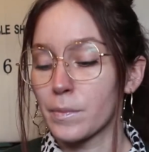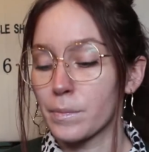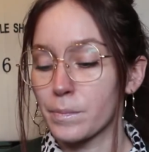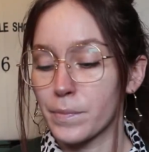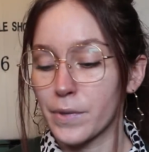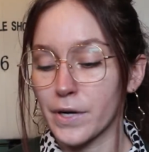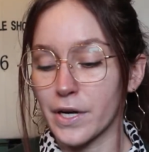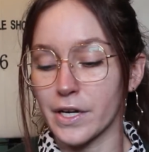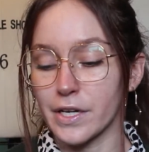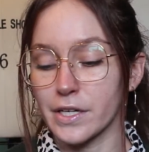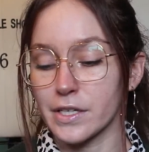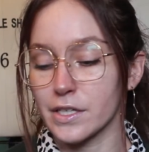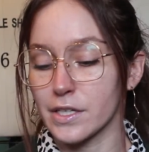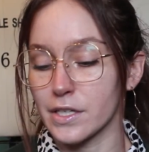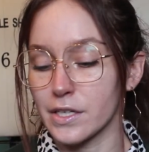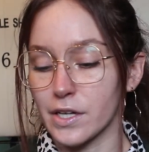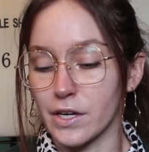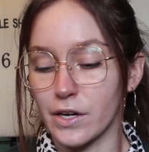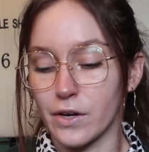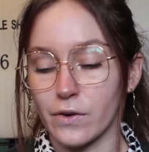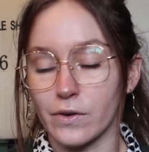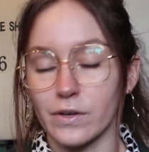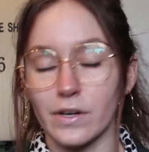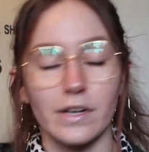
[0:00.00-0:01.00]
But, you
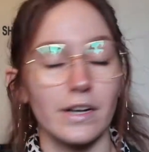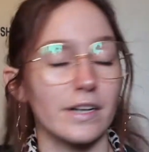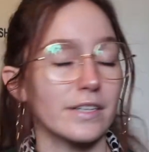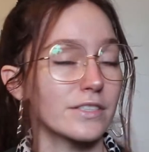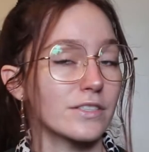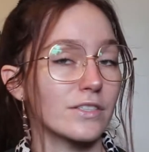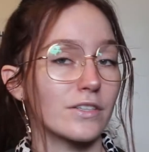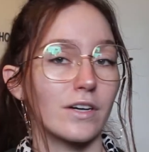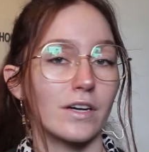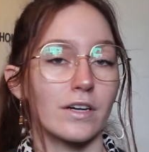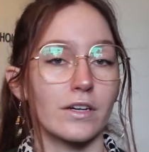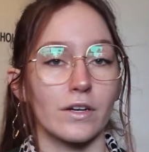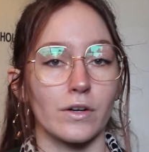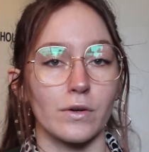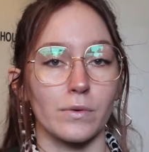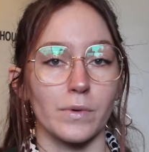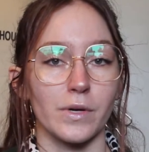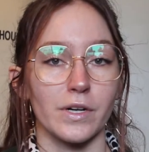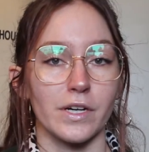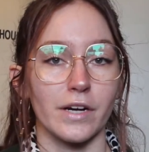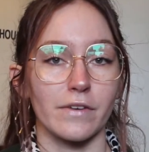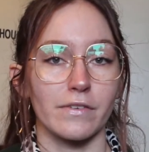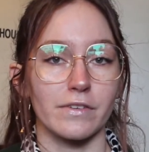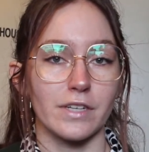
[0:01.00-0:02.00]
know, I still gotta go to
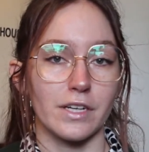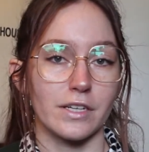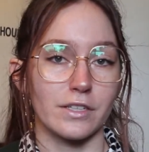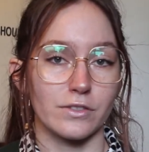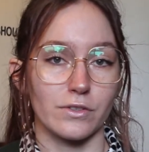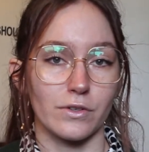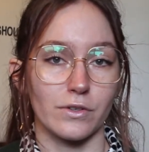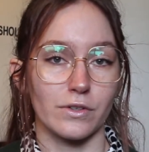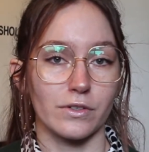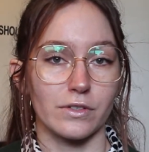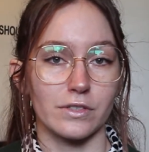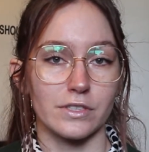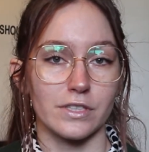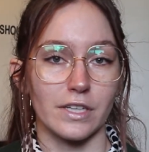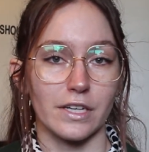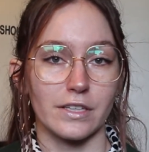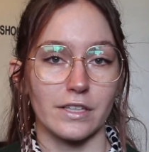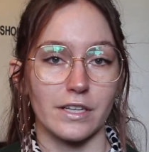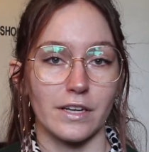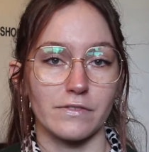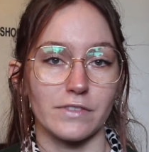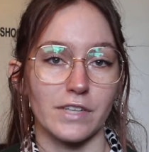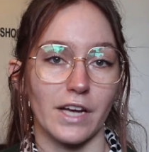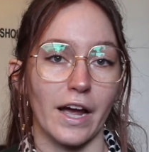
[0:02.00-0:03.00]
work every day, so I don't
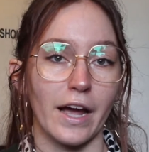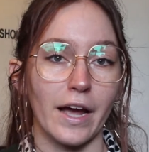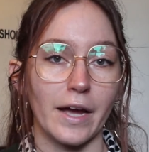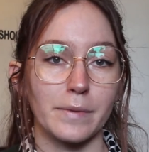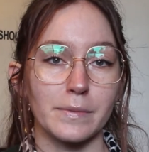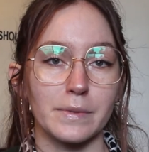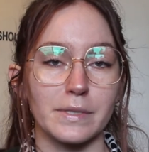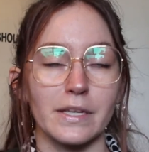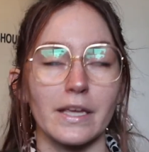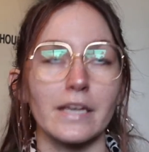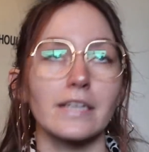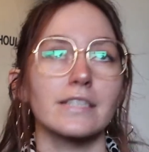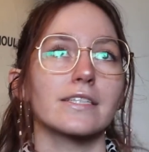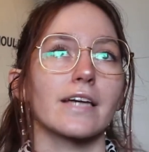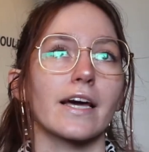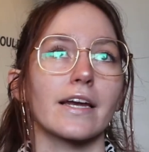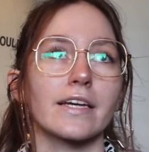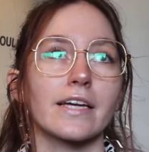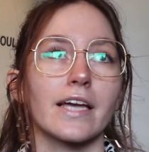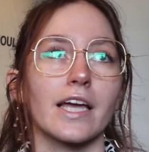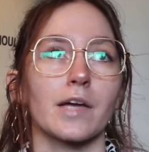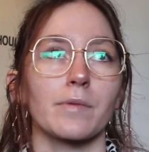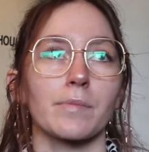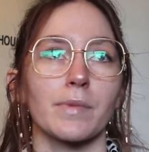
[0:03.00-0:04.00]
exactly have time to like
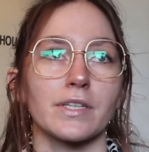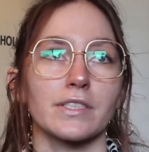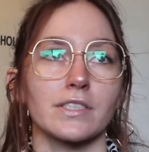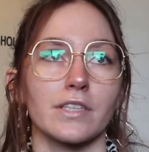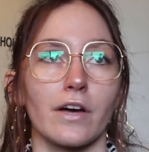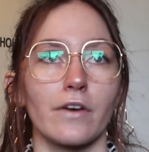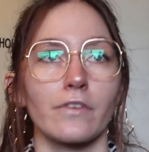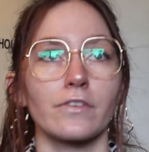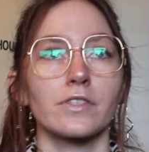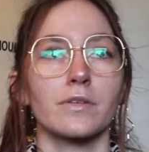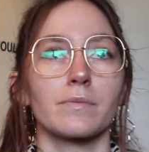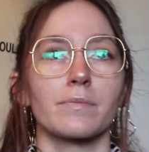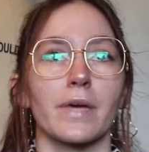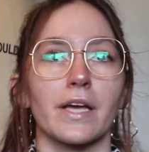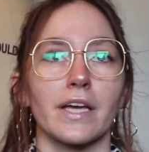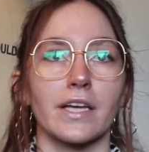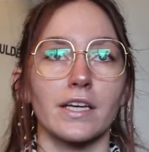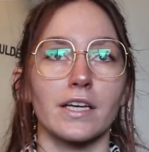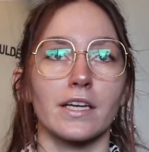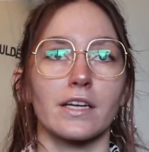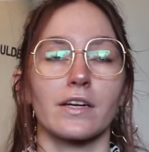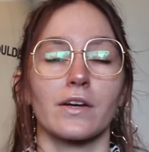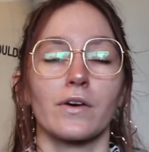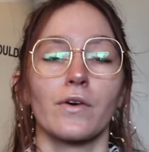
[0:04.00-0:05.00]
dedicate myself to
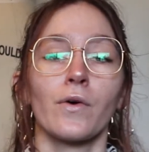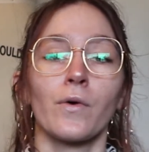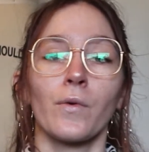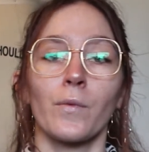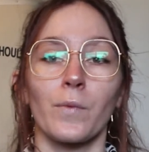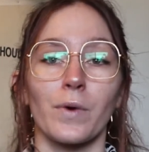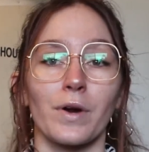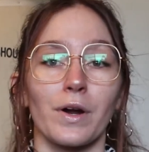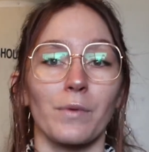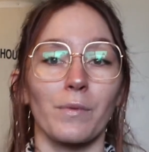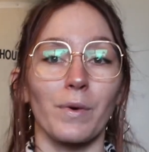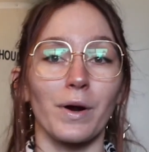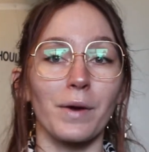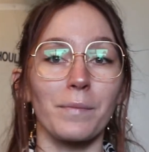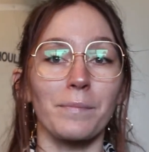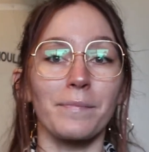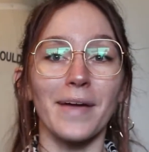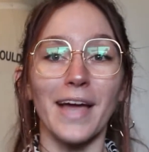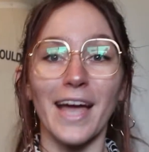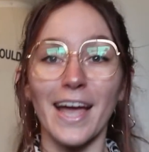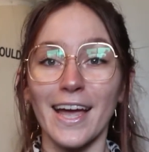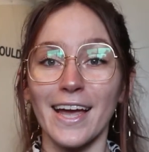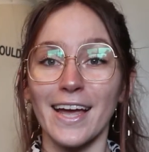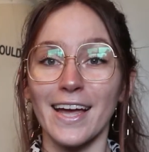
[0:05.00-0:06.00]
making what I want to
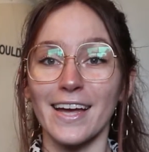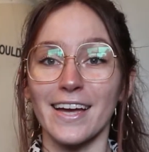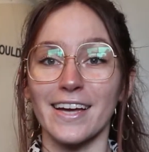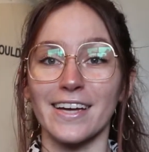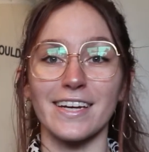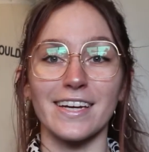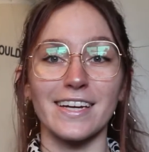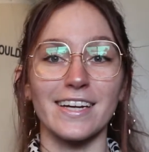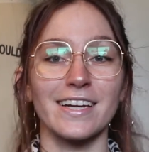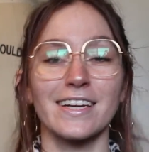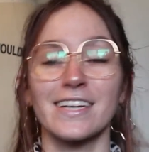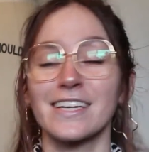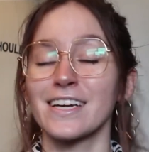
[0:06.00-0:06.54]
make.